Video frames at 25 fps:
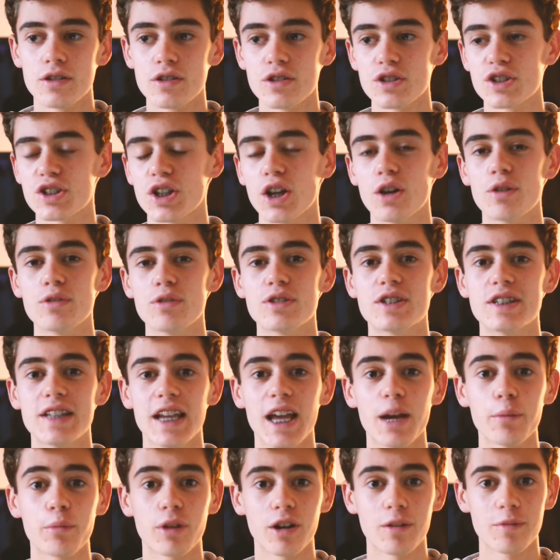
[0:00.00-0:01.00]
So
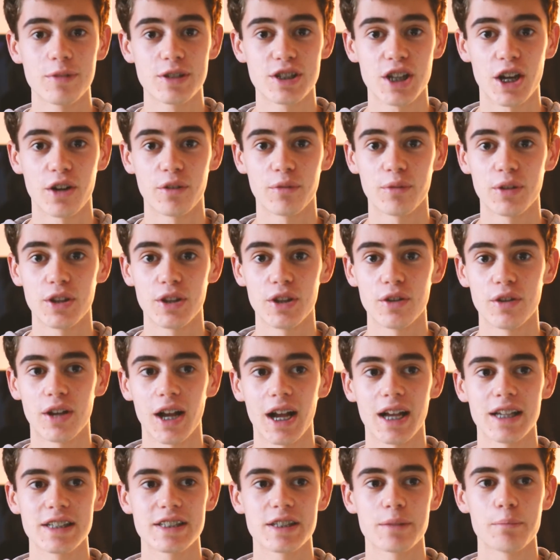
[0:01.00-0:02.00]
today I'm going to be sharing with you
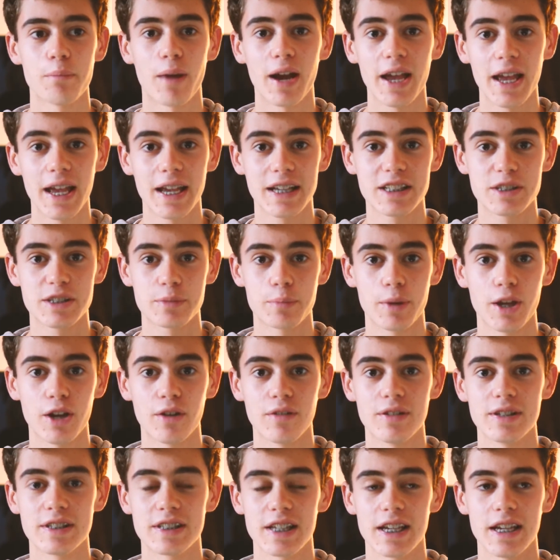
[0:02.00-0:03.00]
guys my
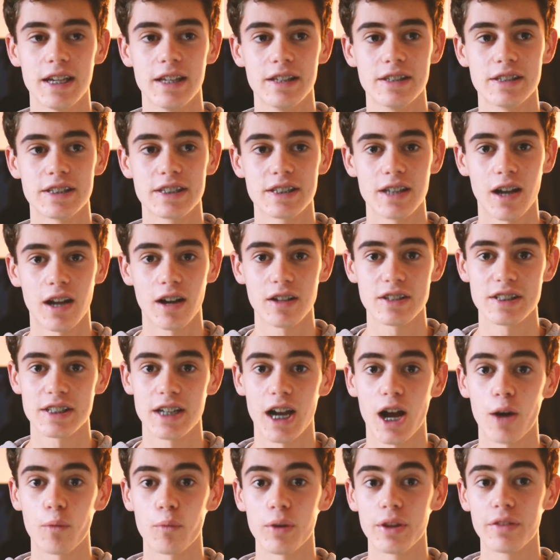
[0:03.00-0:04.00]
experience in
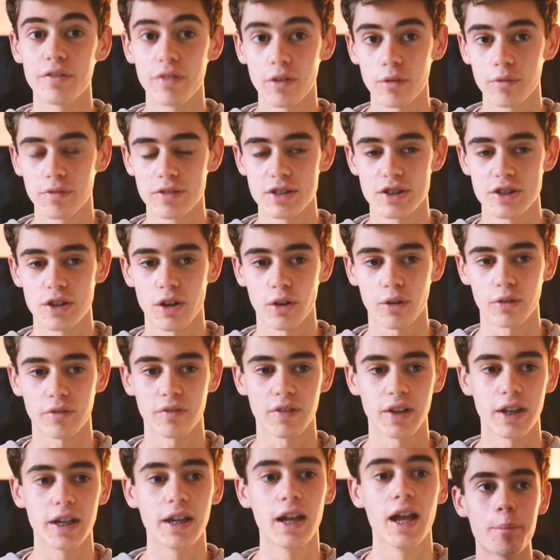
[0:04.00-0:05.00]
starting out with film
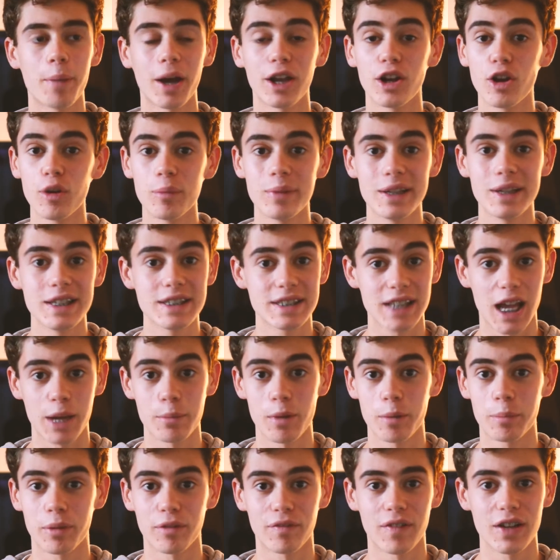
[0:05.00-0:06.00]
photography. By no means
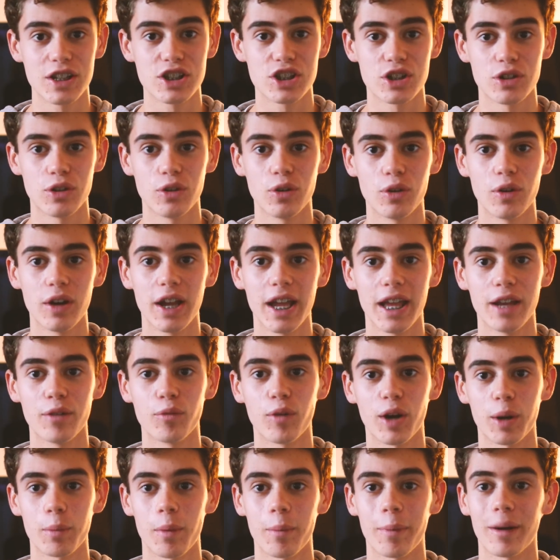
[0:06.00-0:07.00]
I'm a professional in
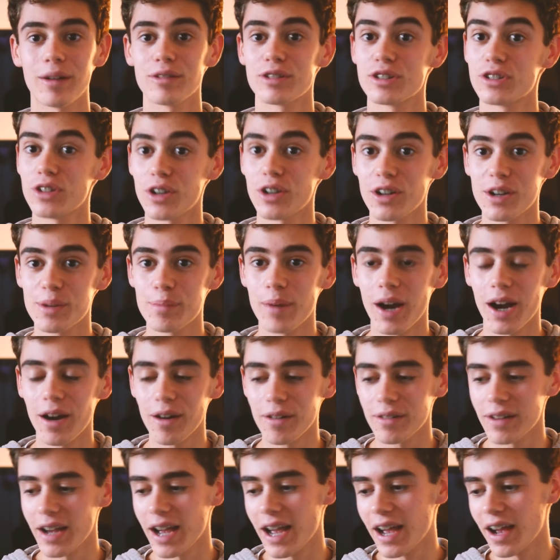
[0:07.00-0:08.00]
what I'm about to talk
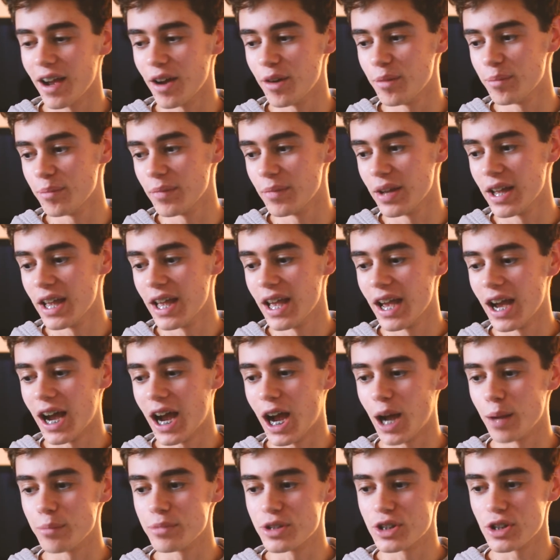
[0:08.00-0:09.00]
about.
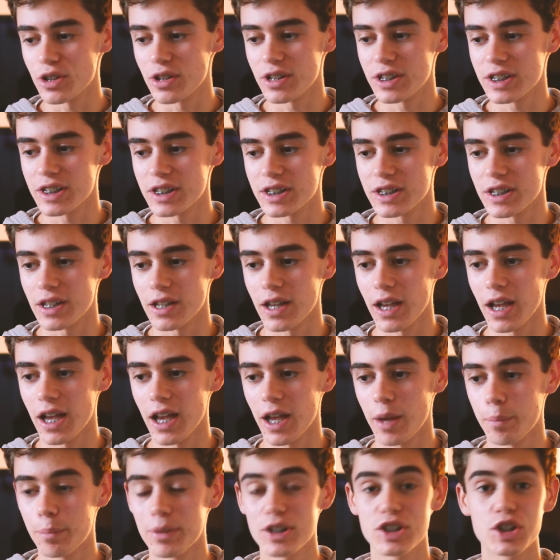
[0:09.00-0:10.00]
I'm just
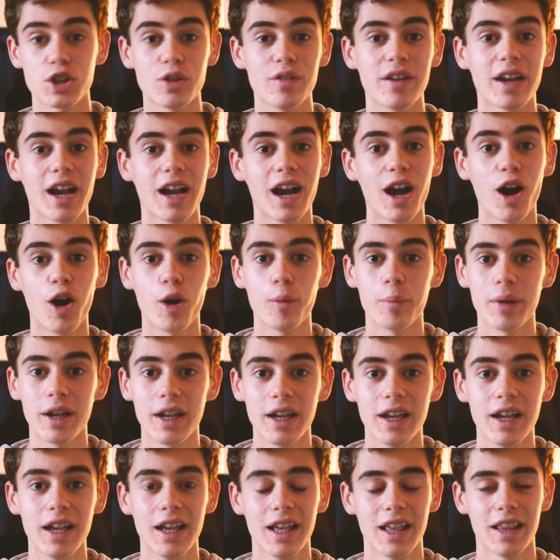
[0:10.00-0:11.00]
pursuing a
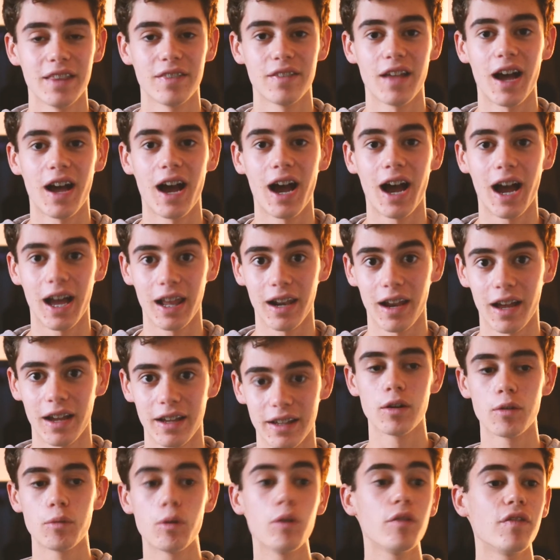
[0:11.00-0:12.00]
hobby that I
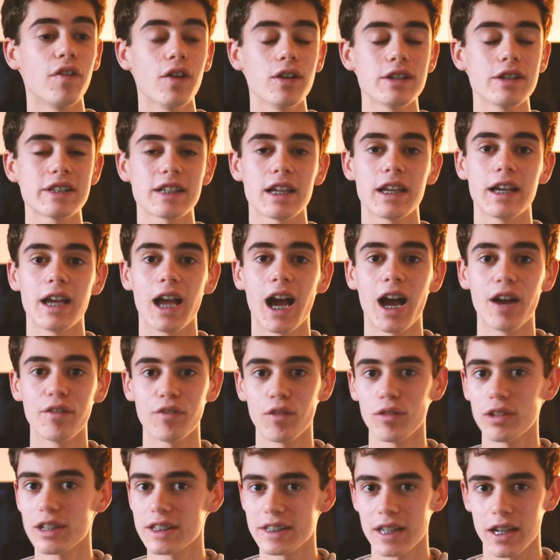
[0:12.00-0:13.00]
like. Well, firstly,
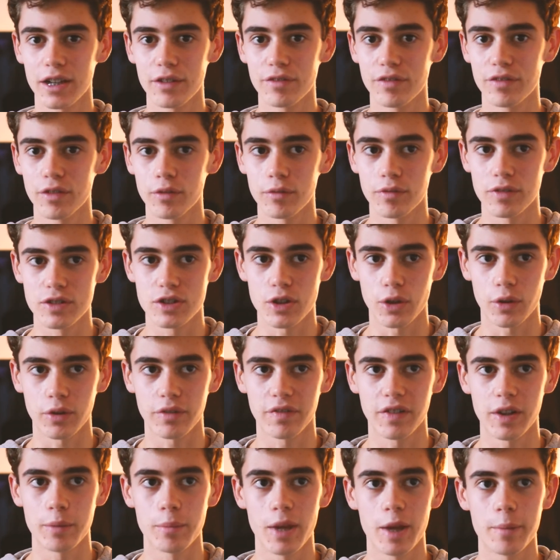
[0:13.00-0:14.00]
I've only started film
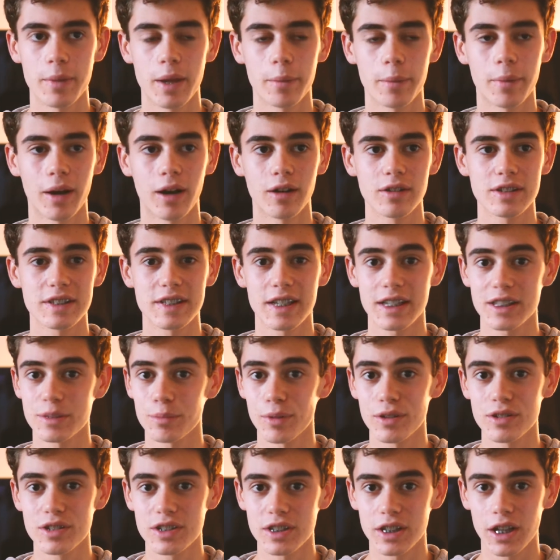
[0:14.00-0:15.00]
photography maybe about 6
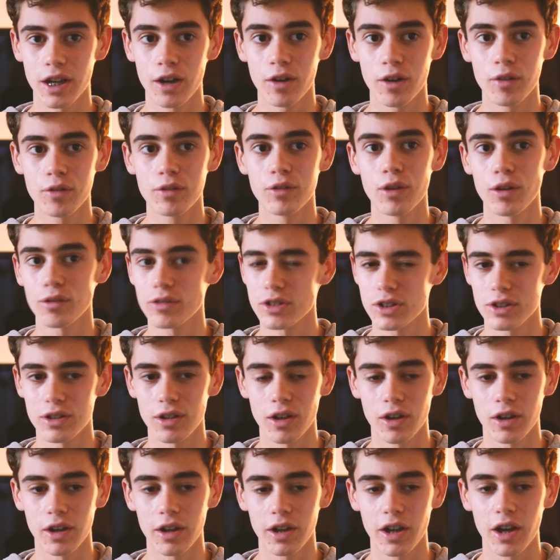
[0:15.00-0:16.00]
months ago, not too
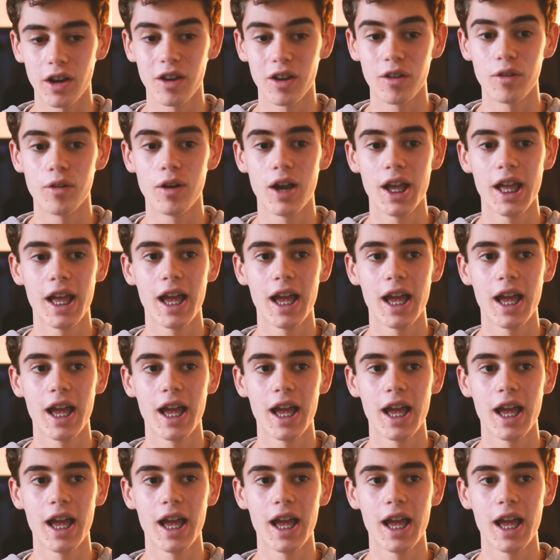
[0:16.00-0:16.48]
long ago.